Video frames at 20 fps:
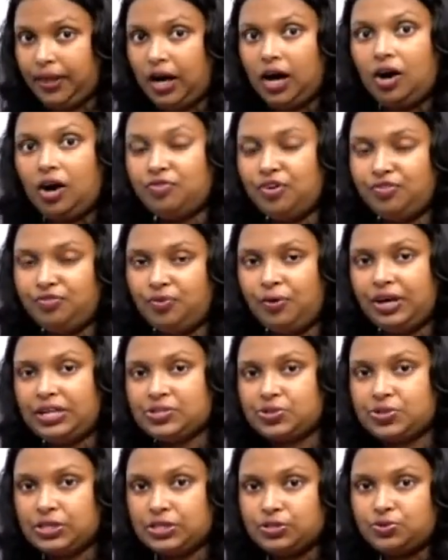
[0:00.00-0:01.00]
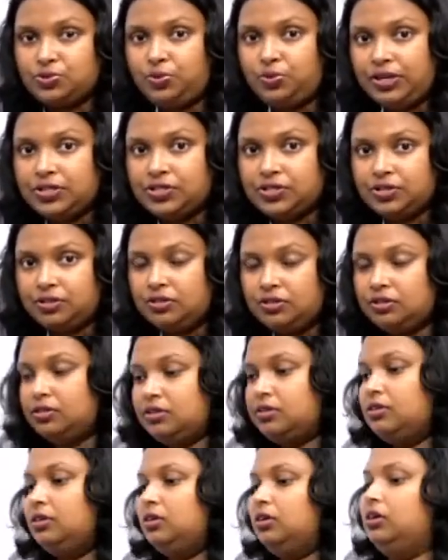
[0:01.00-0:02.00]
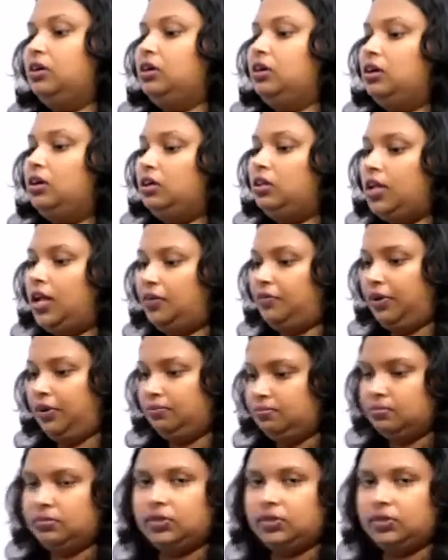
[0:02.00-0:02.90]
Half of 4x is 2x. No? That way.